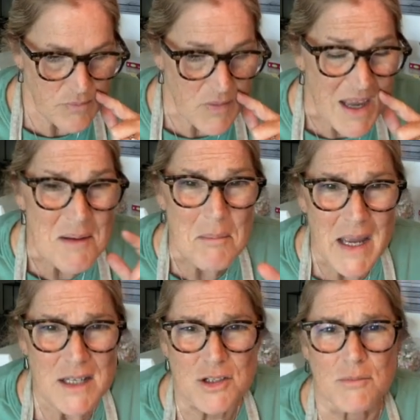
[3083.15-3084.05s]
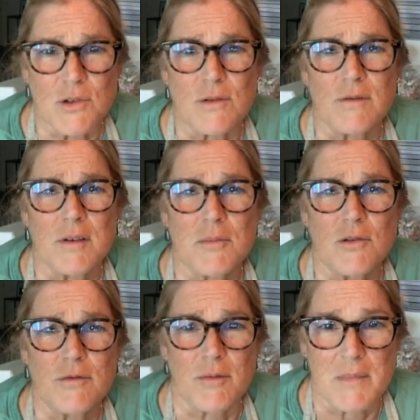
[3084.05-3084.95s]
And major move. The
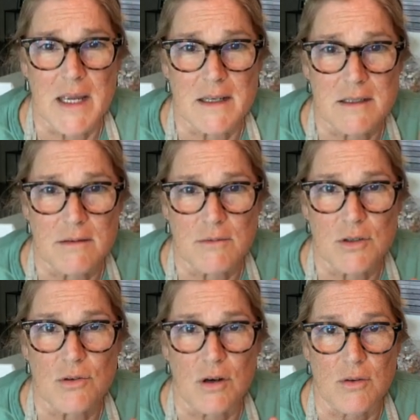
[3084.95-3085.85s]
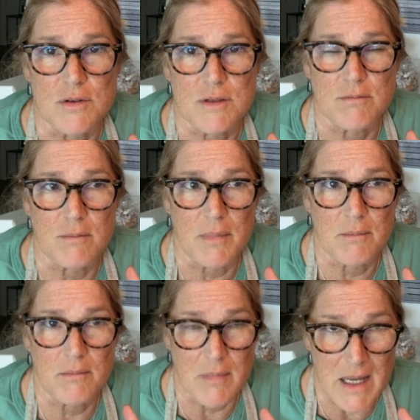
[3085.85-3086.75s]
move from Maine to New York was
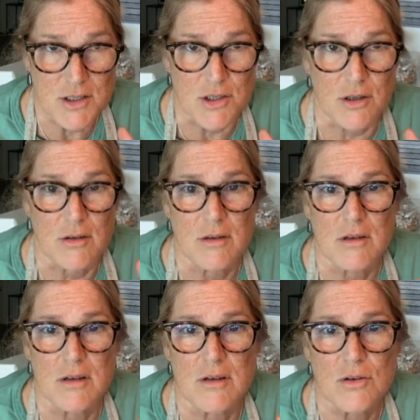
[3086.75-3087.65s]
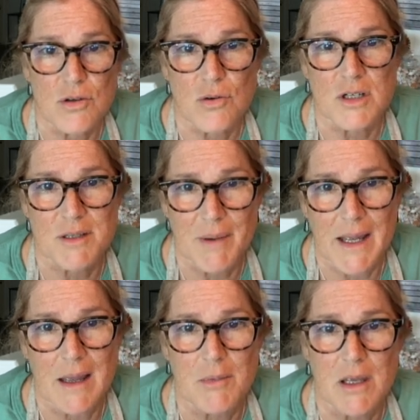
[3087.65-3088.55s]
major. The New York to
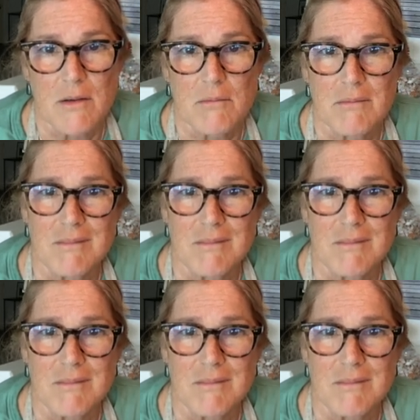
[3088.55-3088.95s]
Miami,